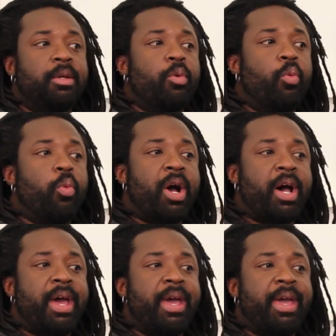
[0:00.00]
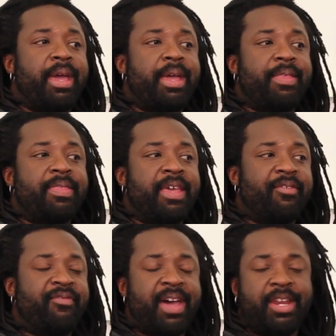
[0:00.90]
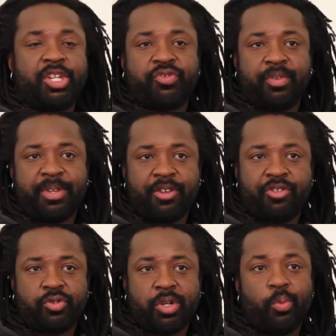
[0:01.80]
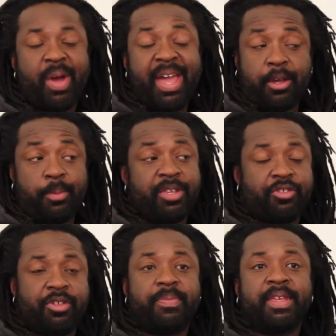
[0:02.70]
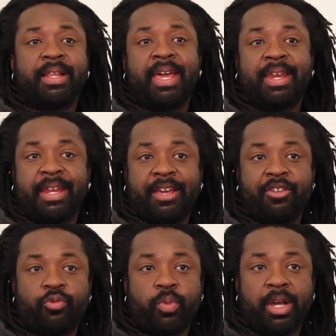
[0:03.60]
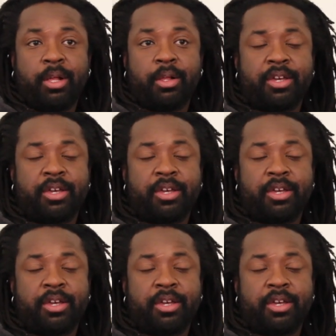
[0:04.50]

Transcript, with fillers: why they vanished from history, why commit something like that as well?